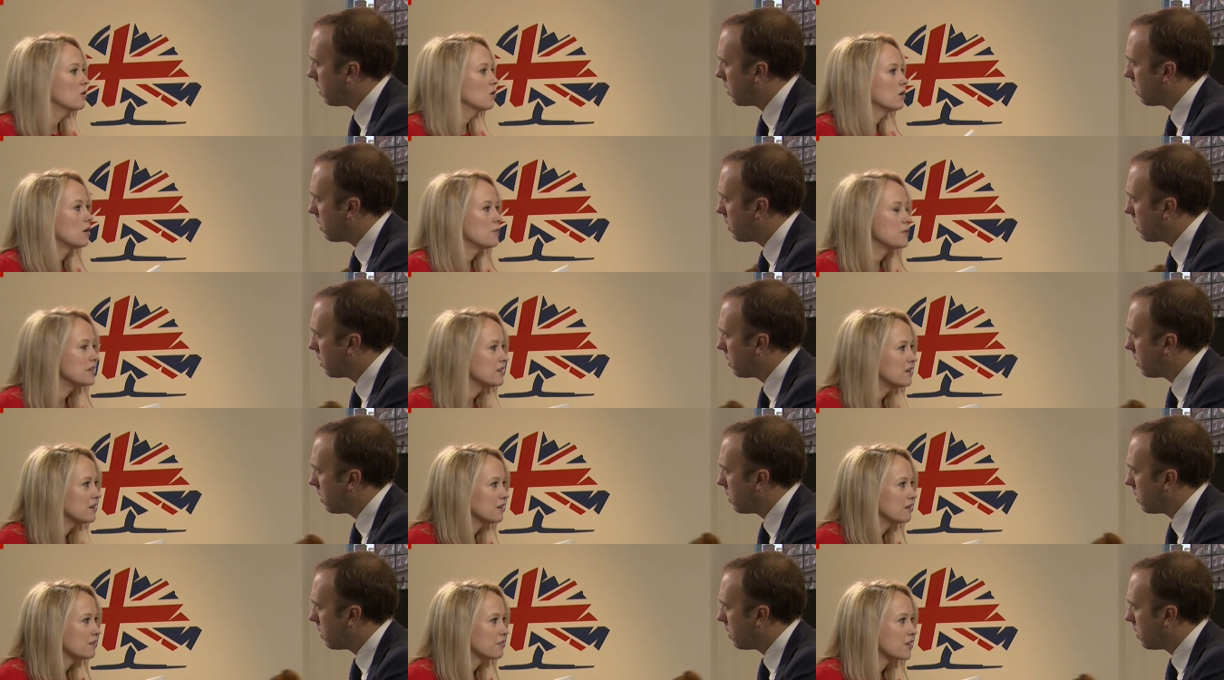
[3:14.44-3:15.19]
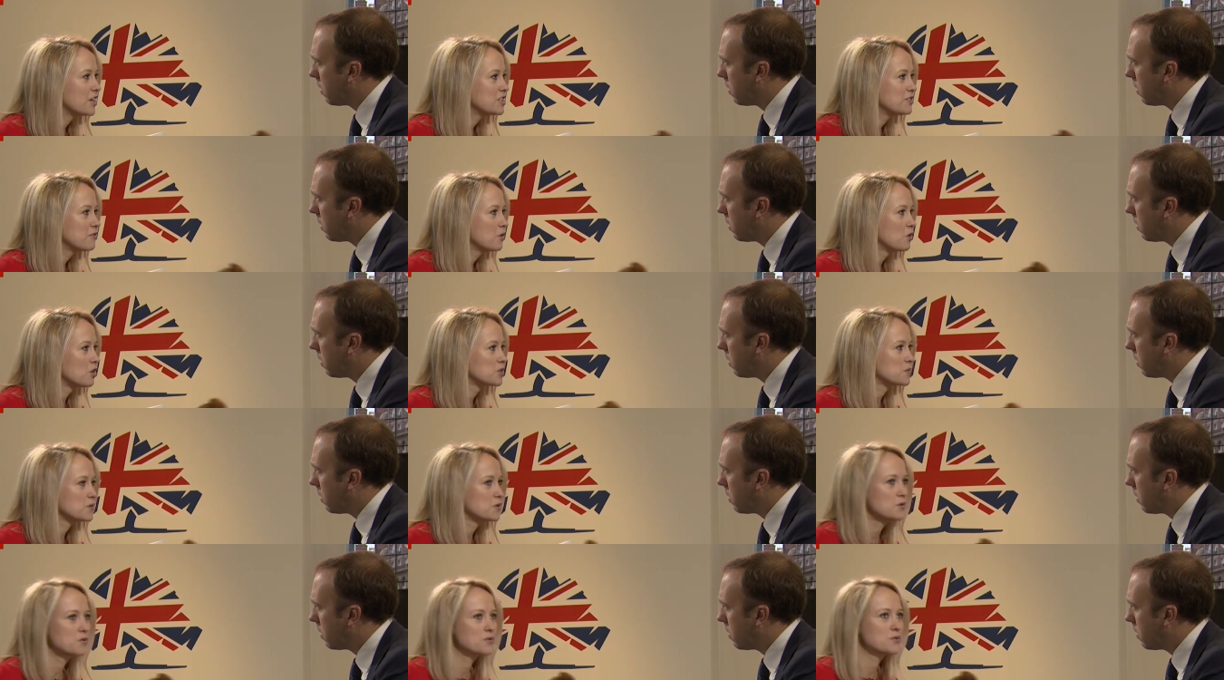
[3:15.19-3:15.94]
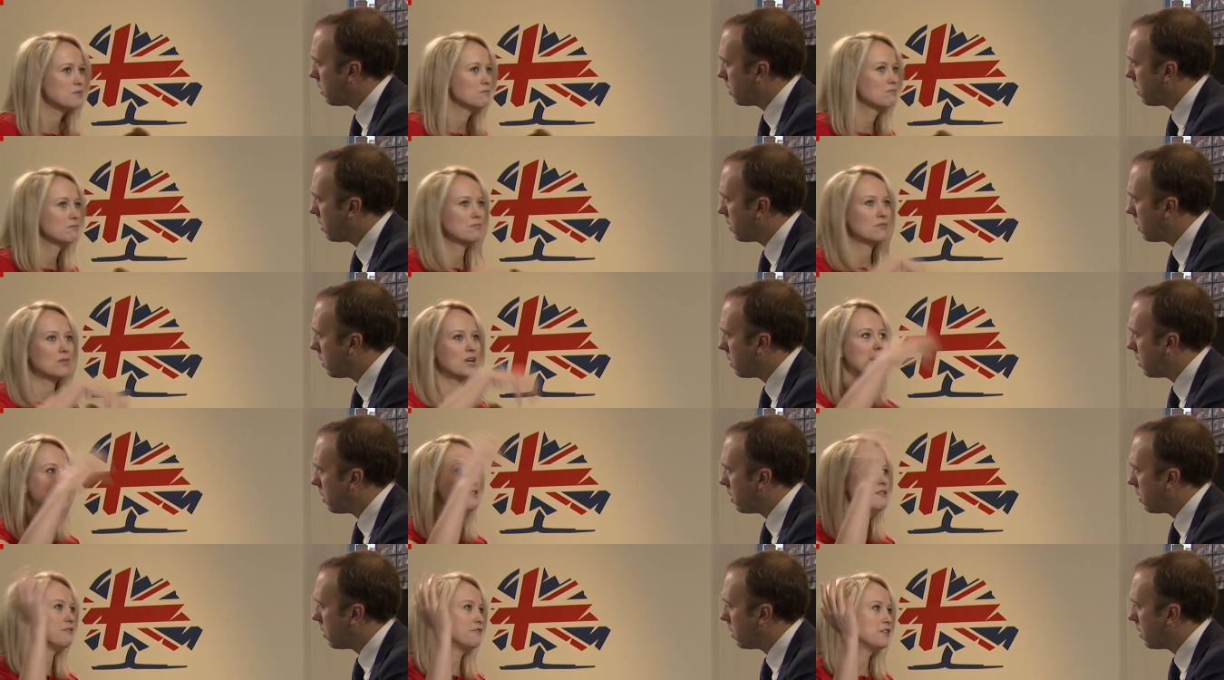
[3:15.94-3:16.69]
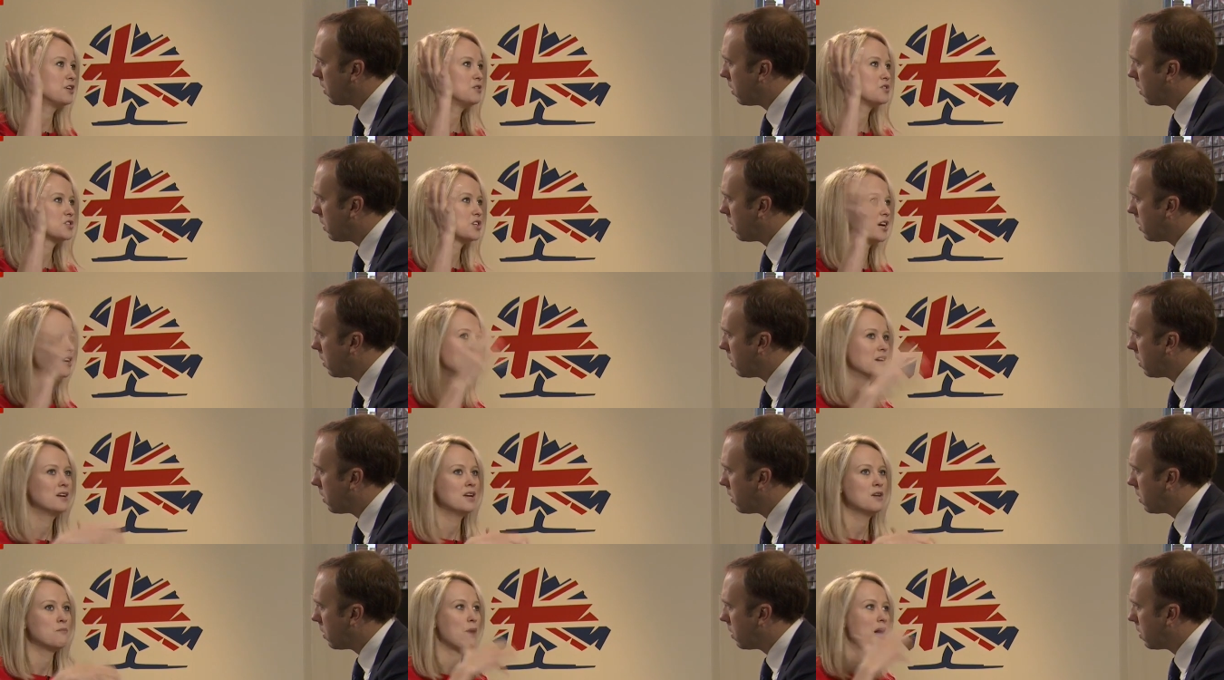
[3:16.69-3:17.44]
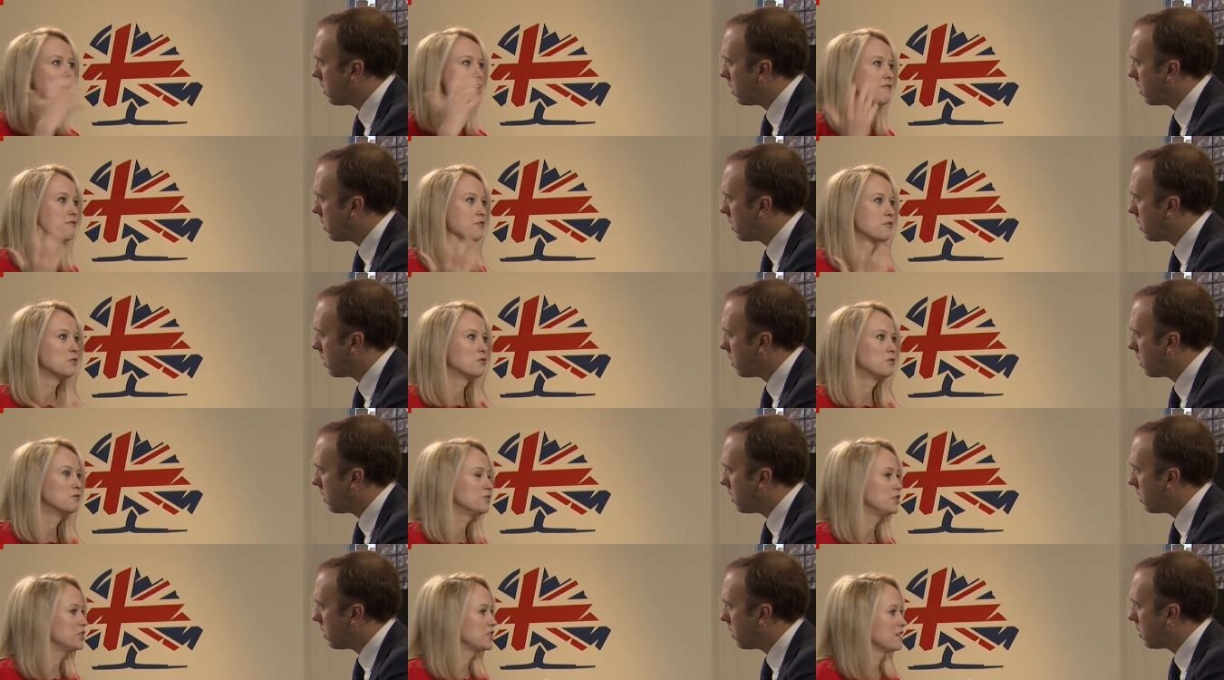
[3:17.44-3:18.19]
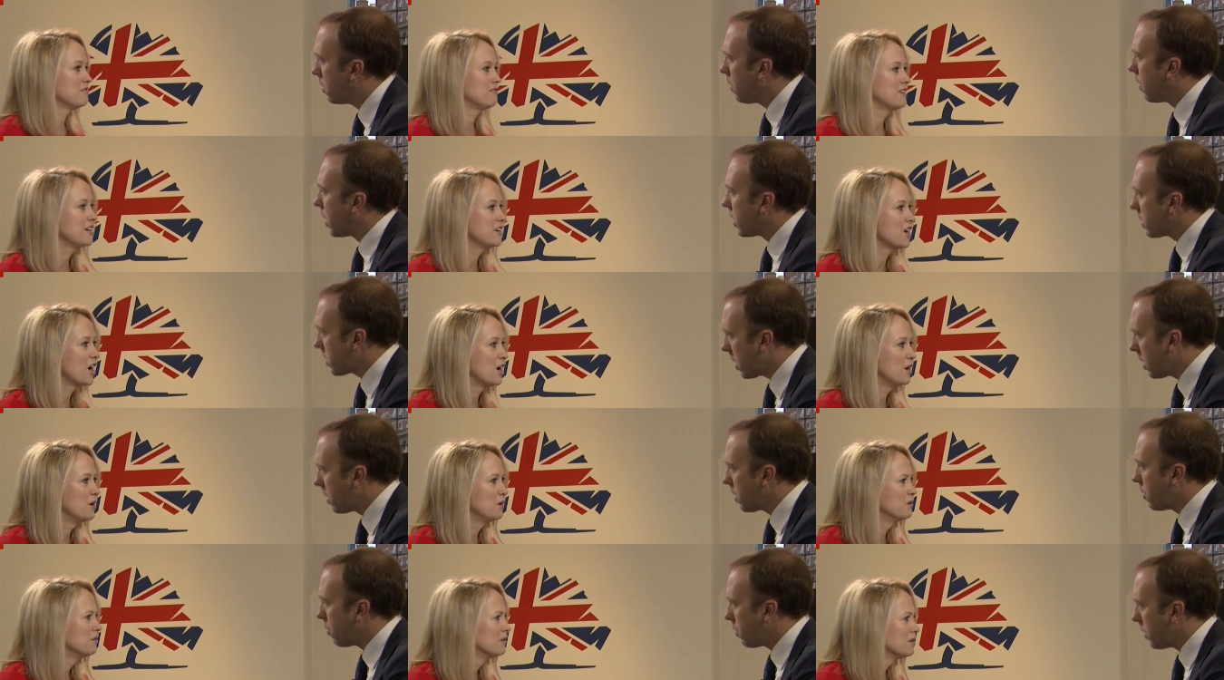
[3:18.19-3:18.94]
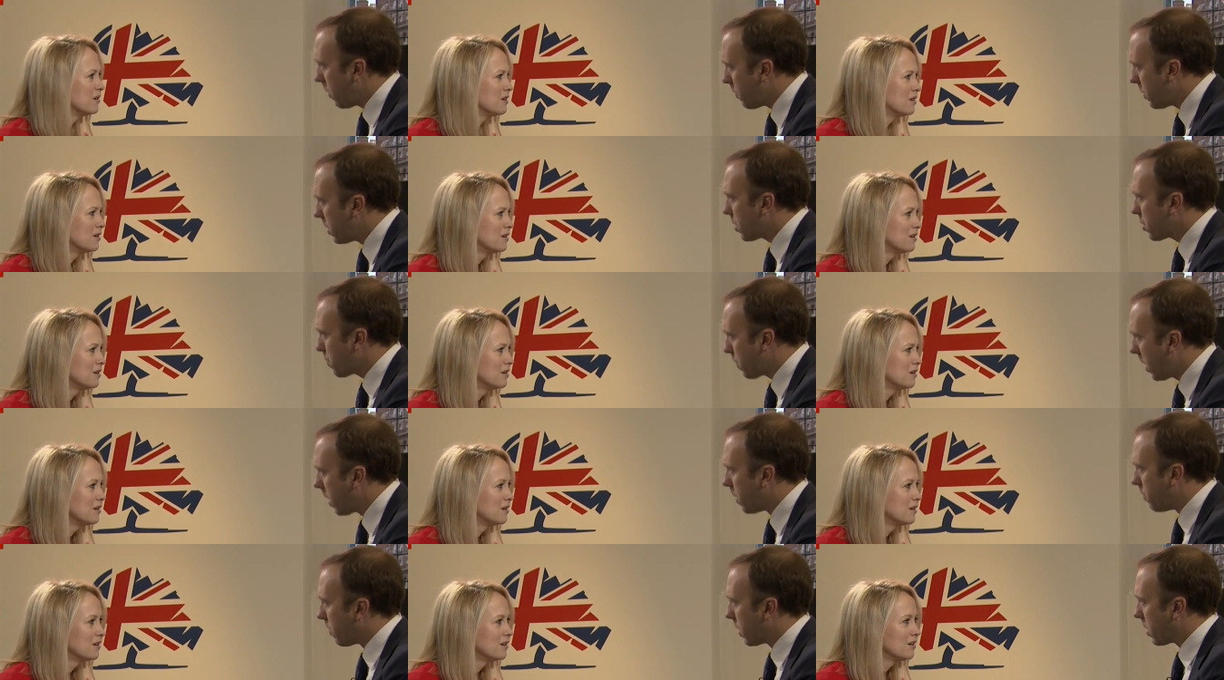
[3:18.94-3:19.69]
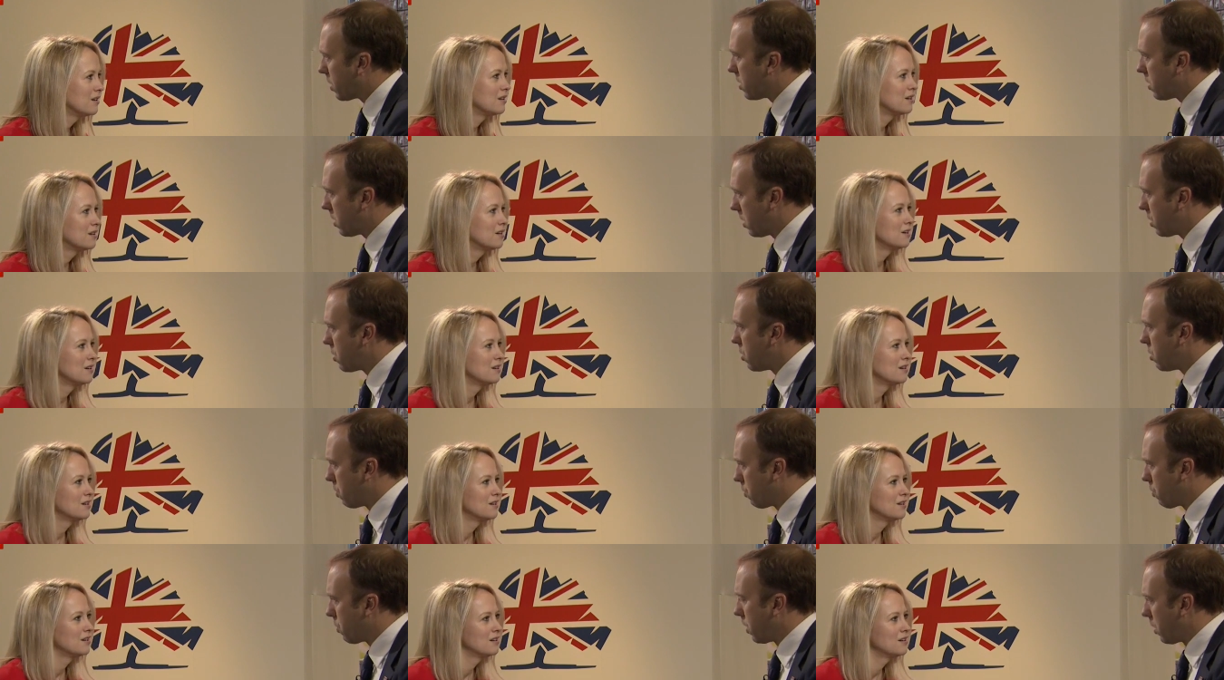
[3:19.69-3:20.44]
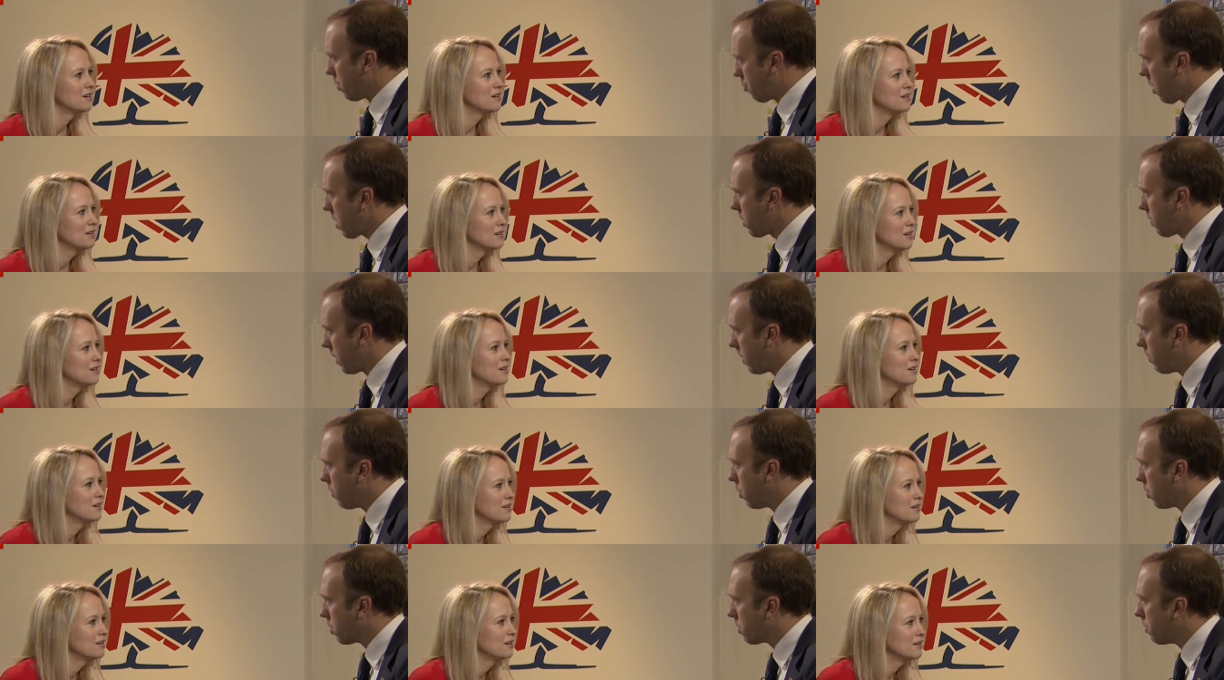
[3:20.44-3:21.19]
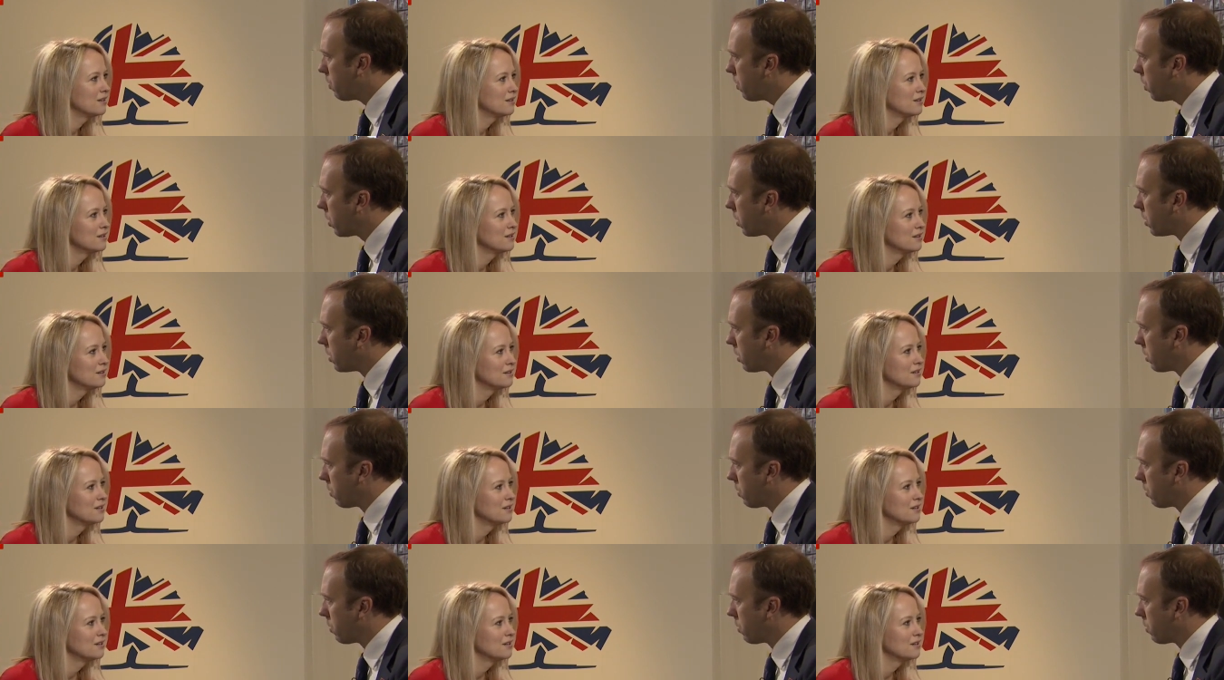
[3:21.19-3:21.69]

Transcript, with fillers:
Speaker 1: I mean, 34 hospitals in the future, paid for, you don't no, really I'll tell you,
Speaker 2: let me explain, because this is an incredibly important point that